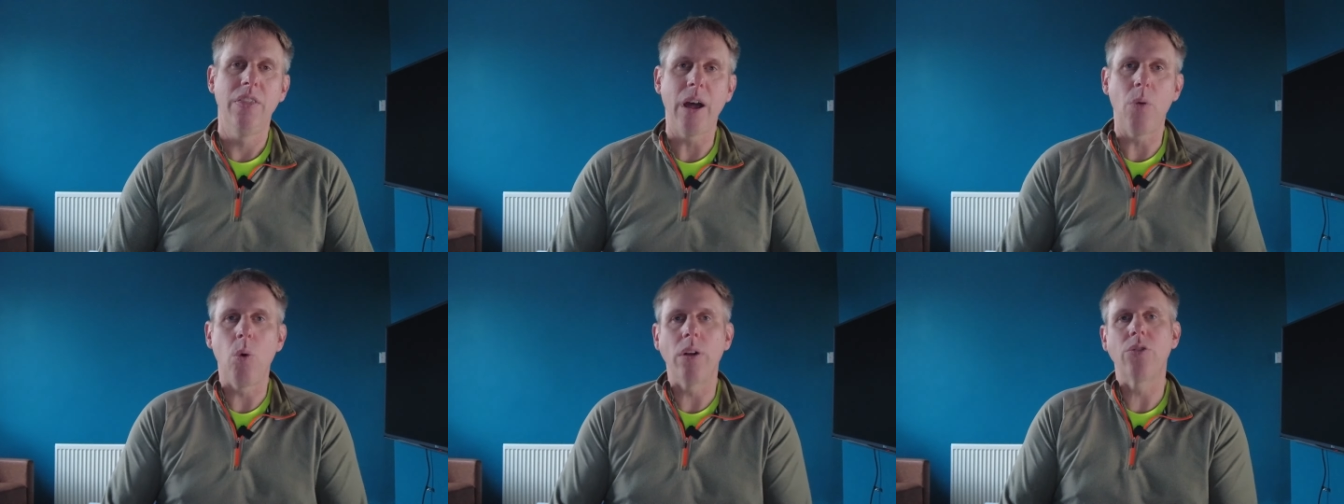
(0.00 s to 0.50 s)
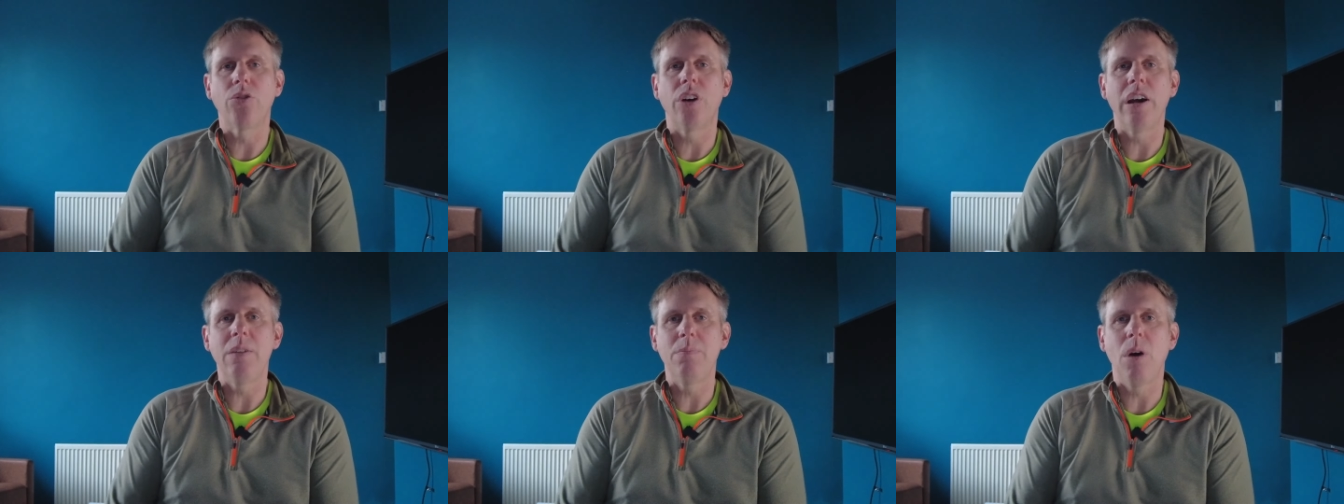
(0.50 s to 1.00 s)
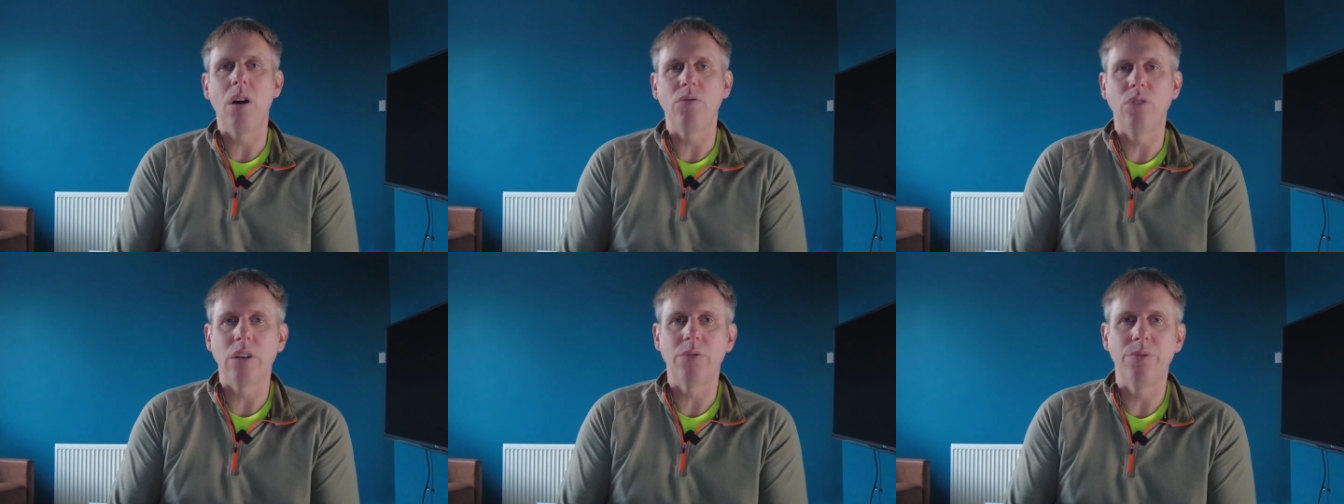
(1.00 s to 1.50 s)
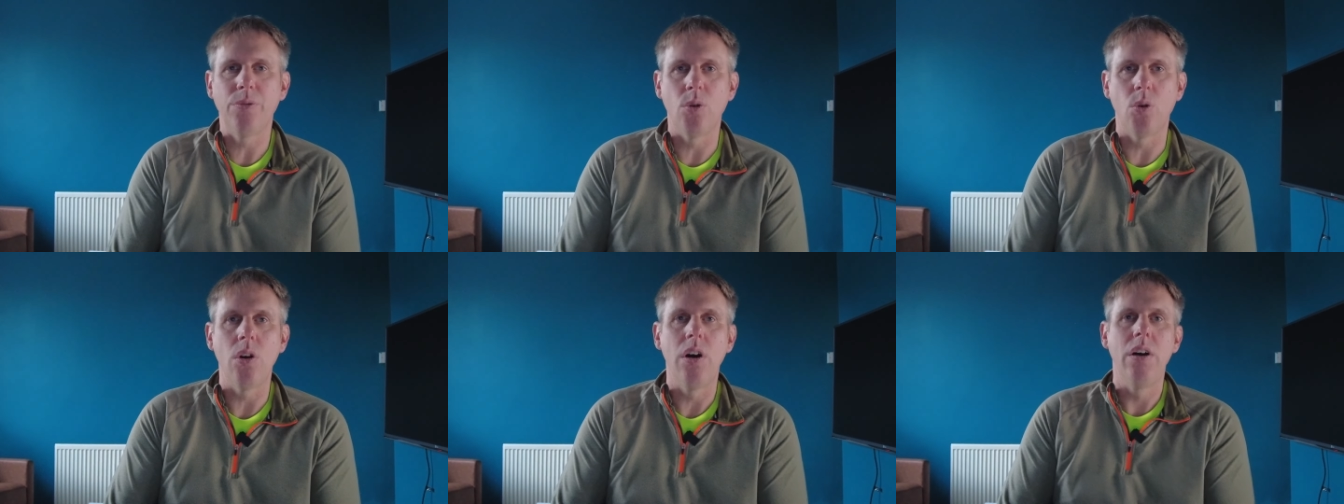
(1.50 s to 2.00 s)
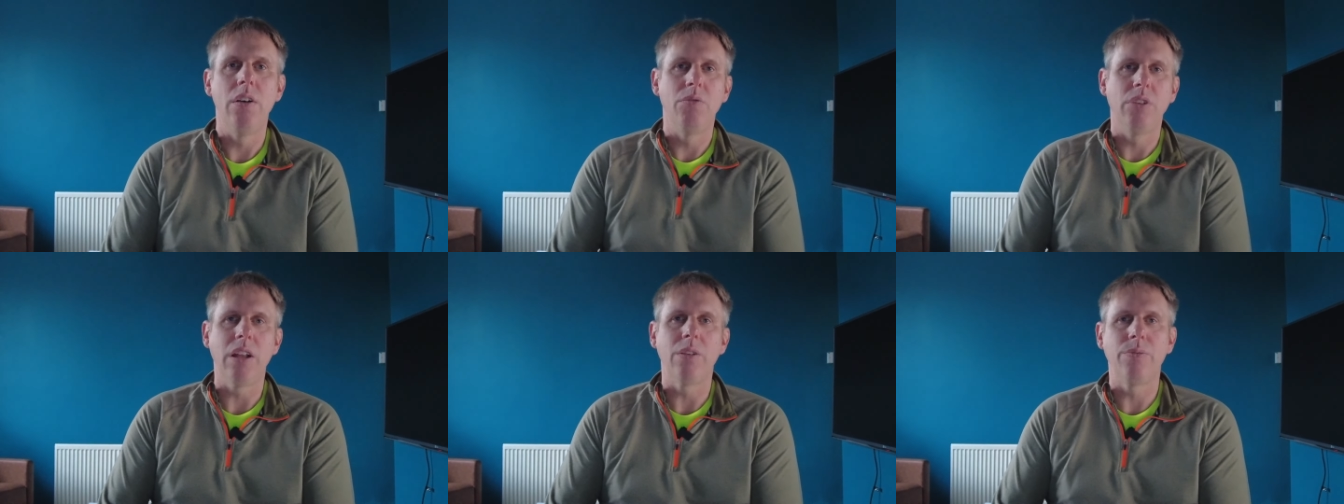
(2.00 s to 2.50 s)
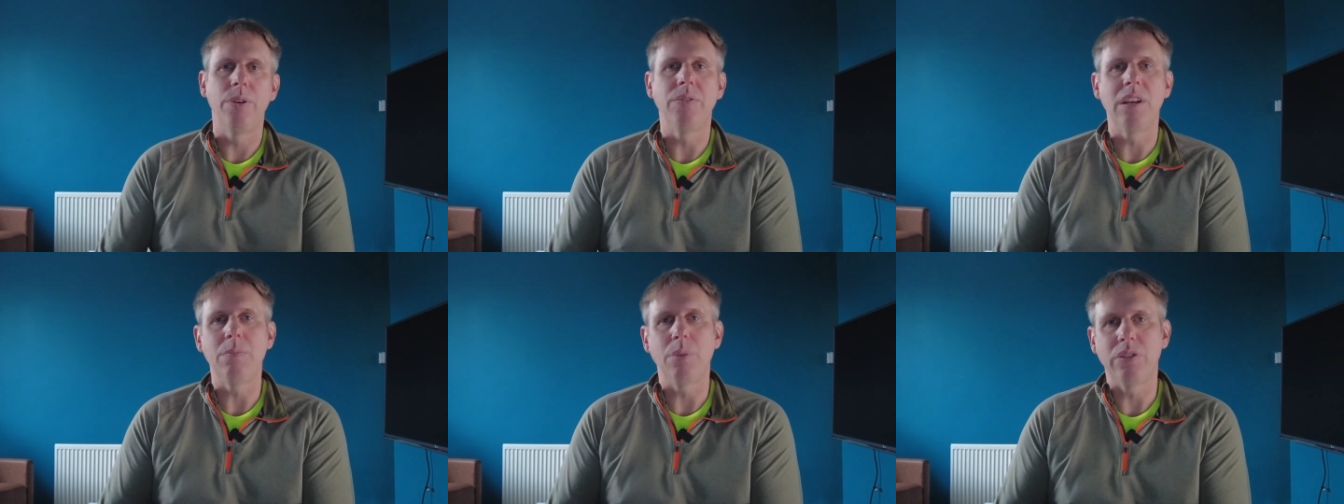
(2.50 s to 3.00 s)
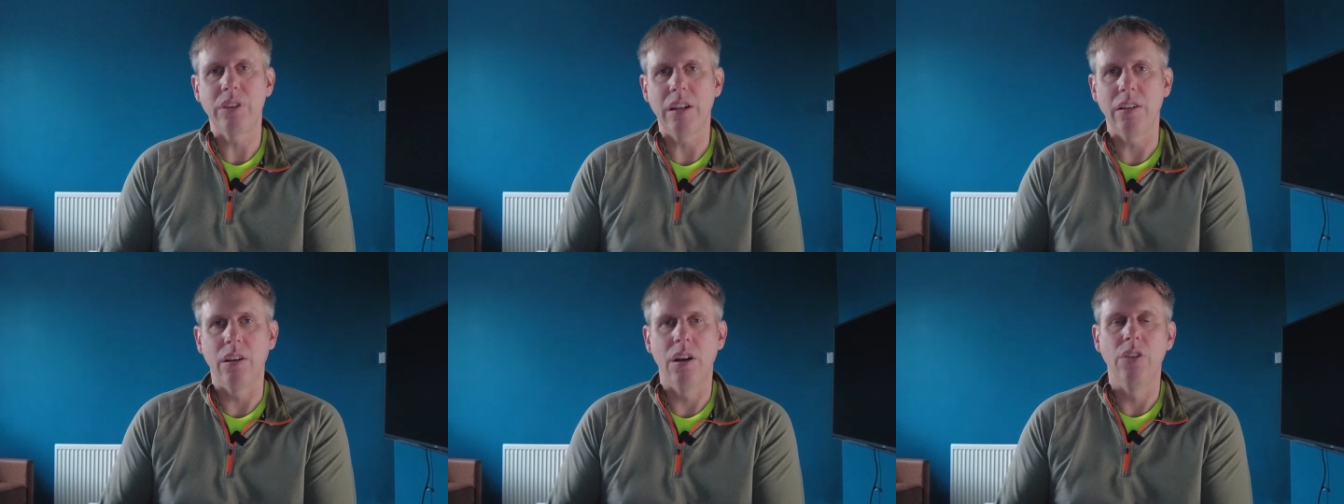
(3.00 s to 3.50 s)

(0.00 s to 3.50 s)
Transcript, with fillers: that one trade might run for 10, 15%.